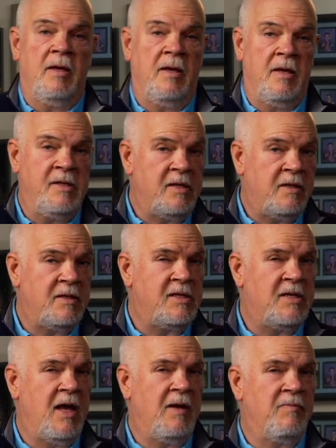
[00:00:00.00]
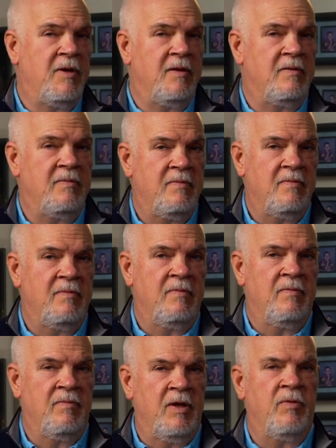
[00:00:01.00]
Isn't the statement,
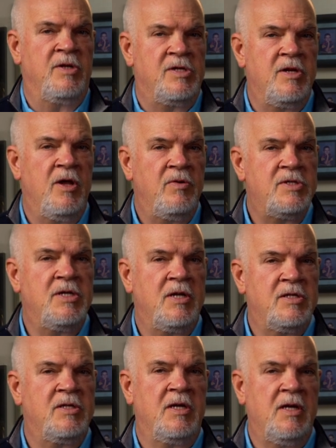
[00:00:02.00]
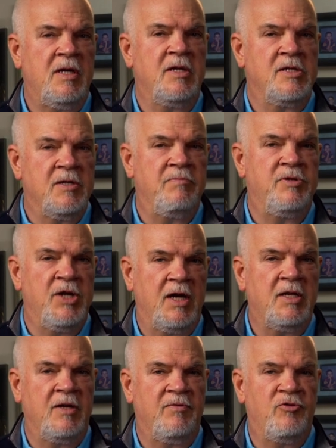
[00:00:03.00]
there is no such thing as
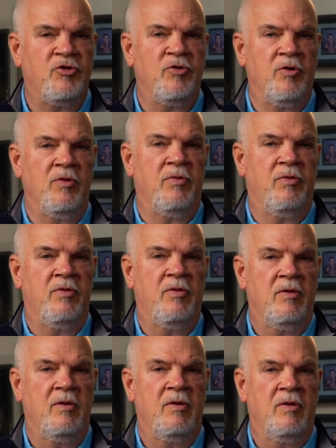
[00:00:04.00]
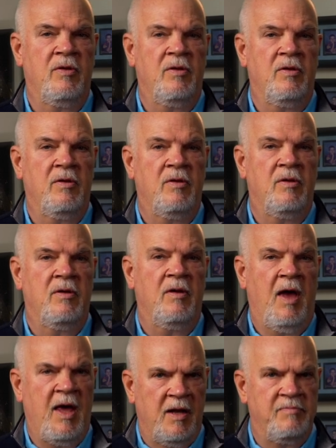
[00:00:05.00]
objective truth,
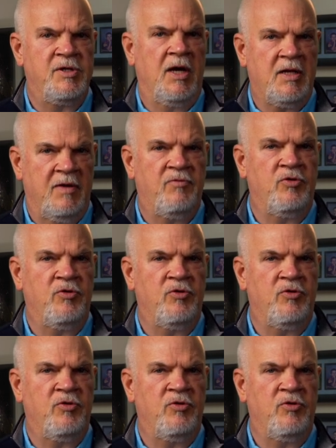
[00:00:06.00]
an objective